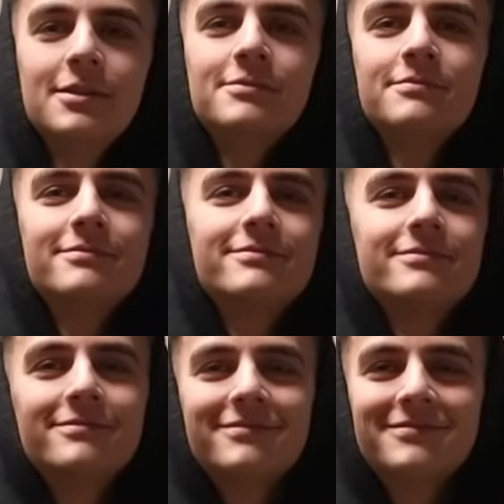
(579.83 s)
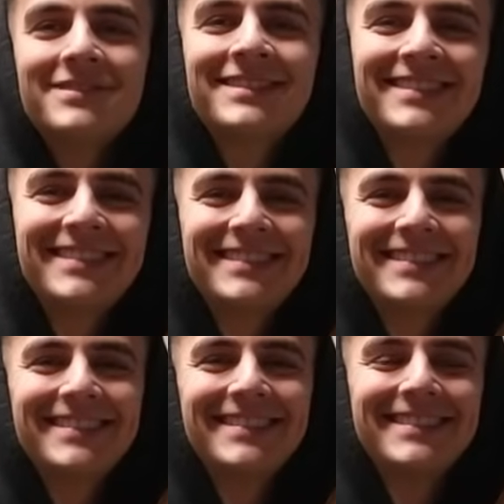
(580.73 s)

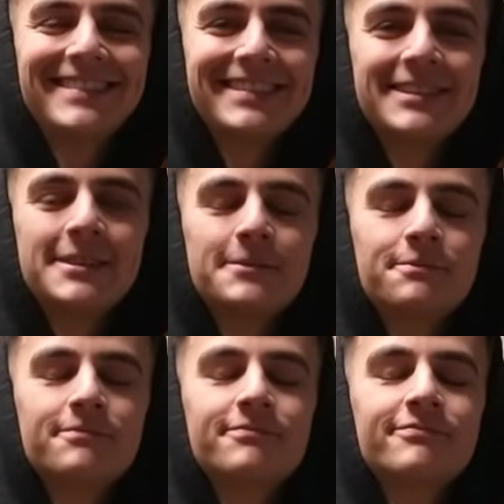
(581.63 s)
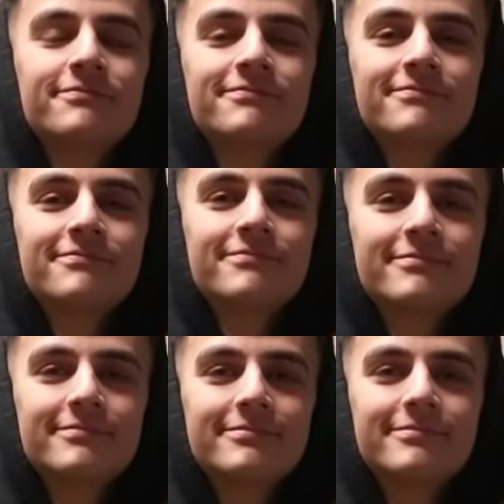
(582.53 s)

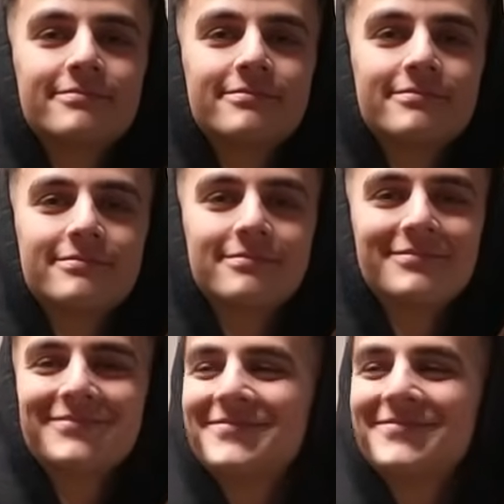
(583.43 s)
No words are spoken by the person on screen.